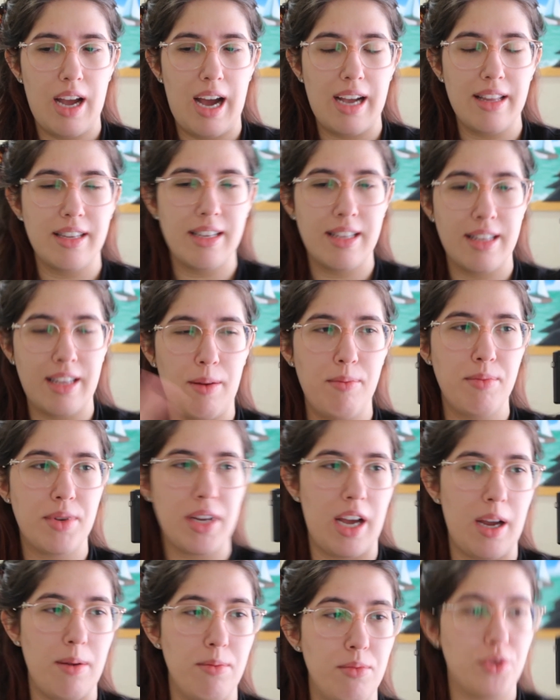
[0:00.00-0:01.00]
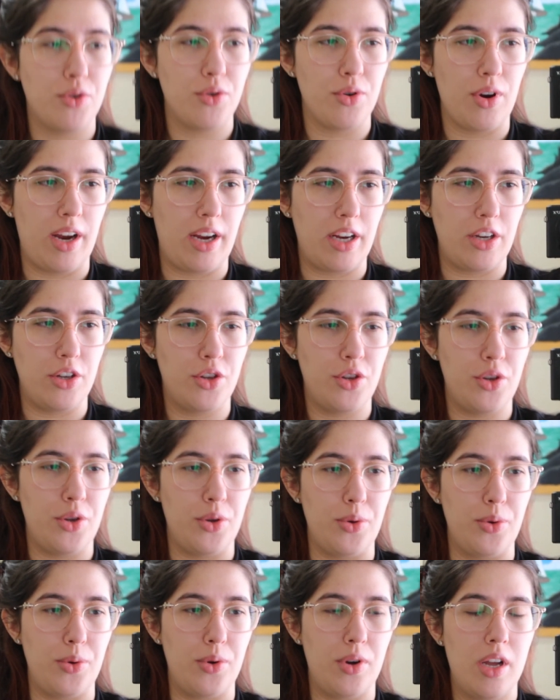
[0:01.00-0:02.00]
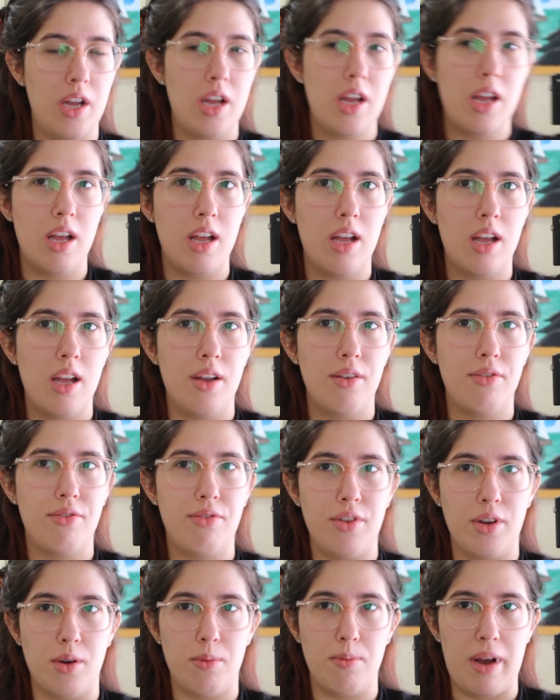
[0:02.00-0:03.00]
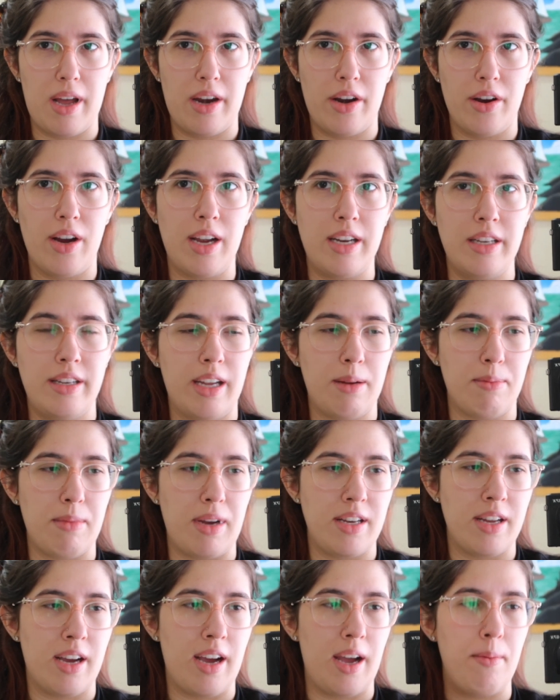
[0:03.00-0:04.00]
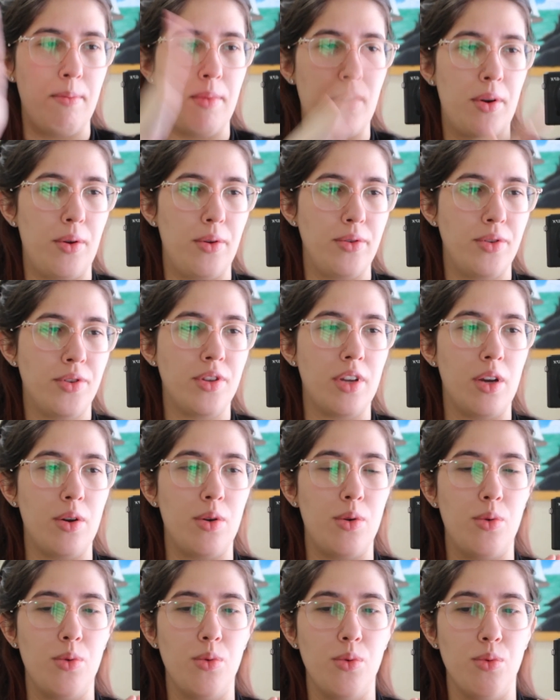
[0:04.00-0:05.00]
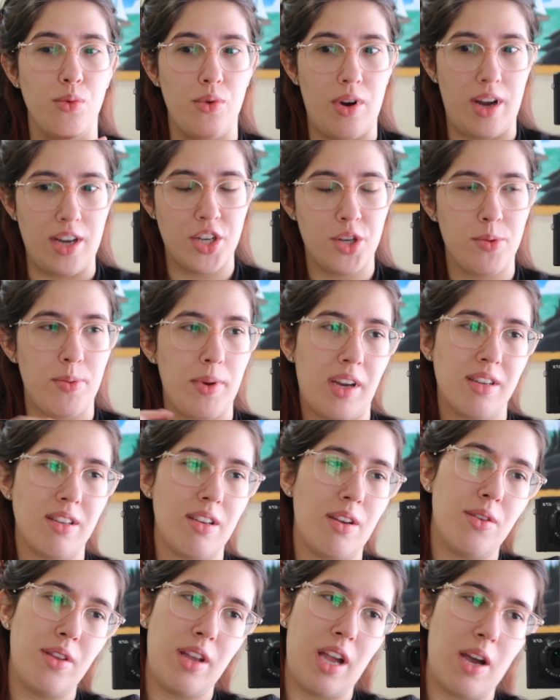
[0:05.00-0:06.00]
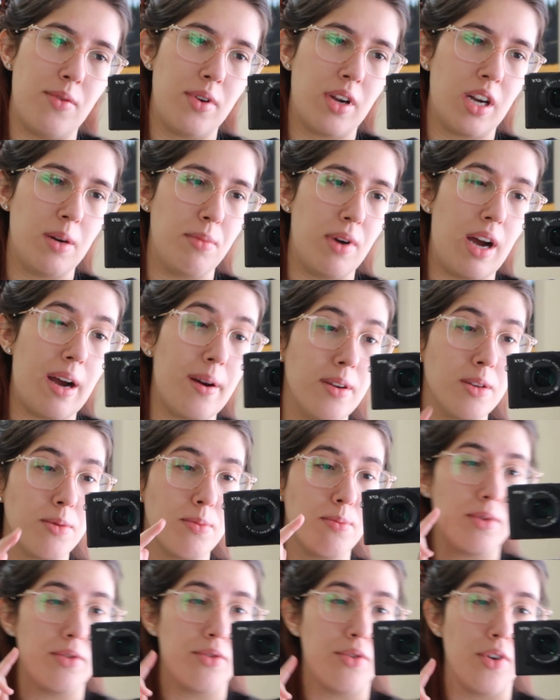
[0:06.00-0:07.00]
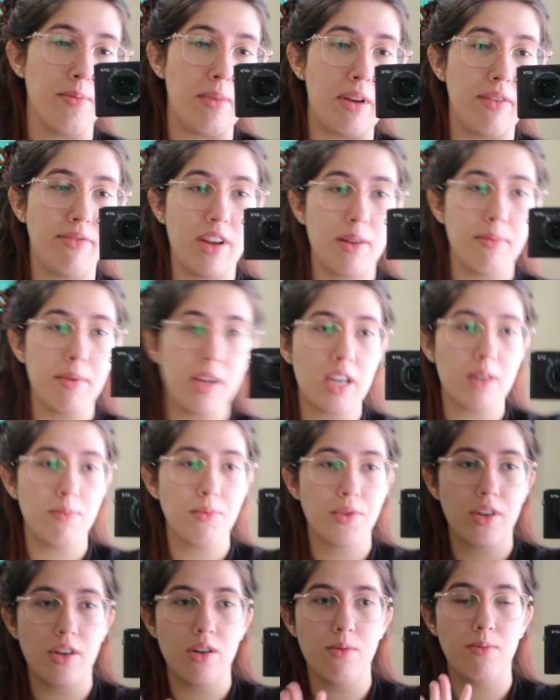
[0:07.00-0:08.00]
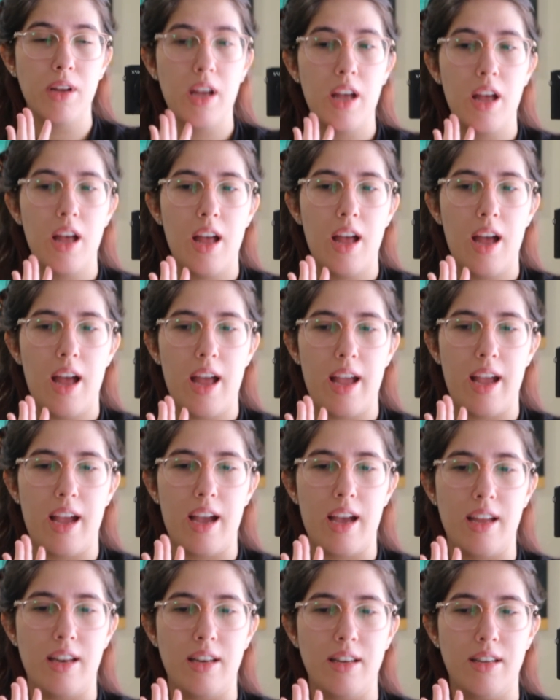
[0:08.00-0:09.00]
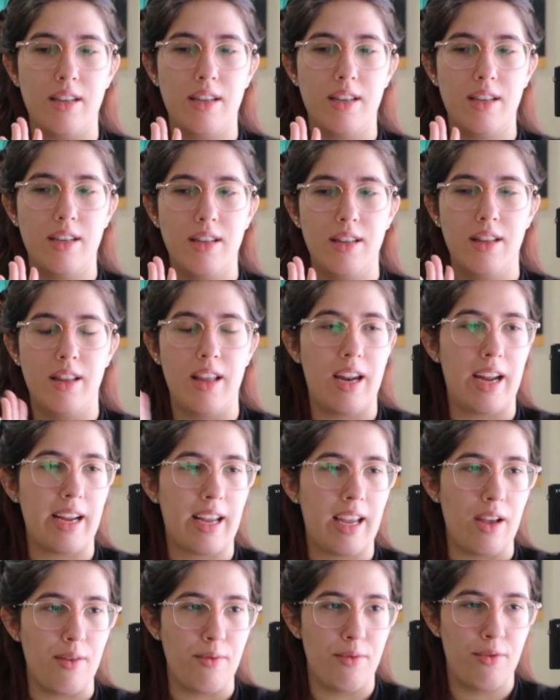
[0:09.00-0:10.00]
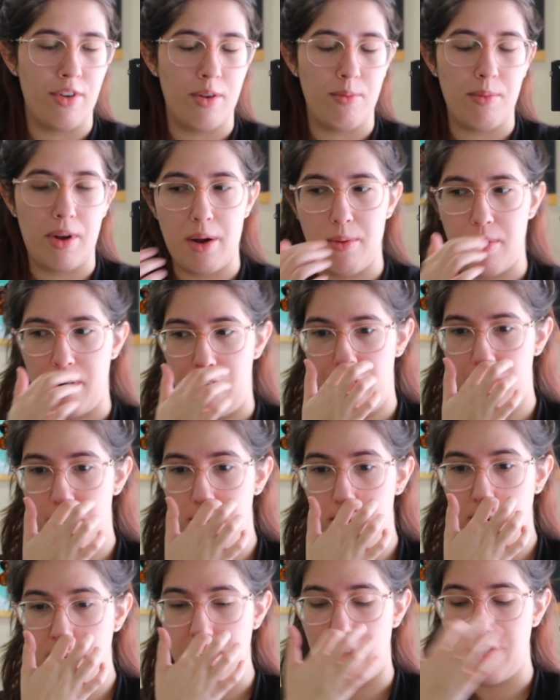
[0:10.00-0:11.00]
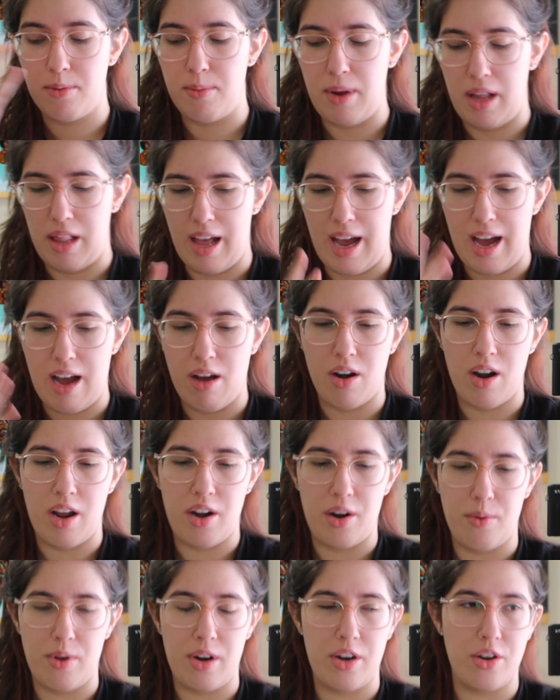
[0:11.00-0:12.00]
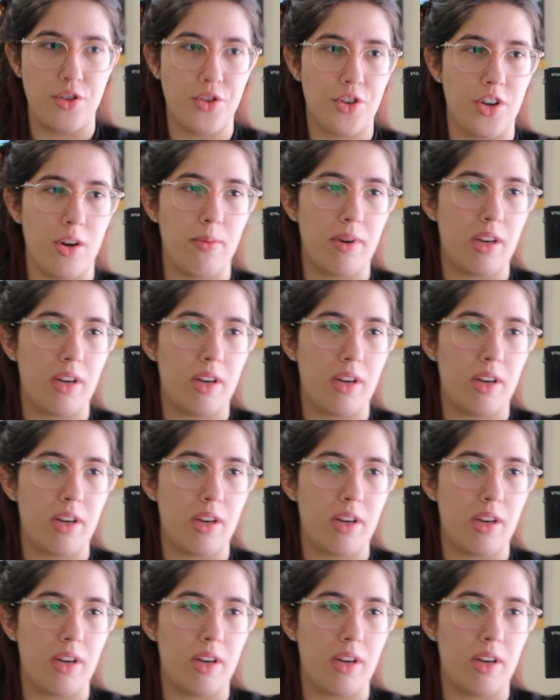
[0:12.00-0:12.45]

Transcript: at the same time trying to feel better and take my time but also rush because I only have a couple hours before my family comes home and then I can't film what I want to film because I have to be loud and I don't want to disturb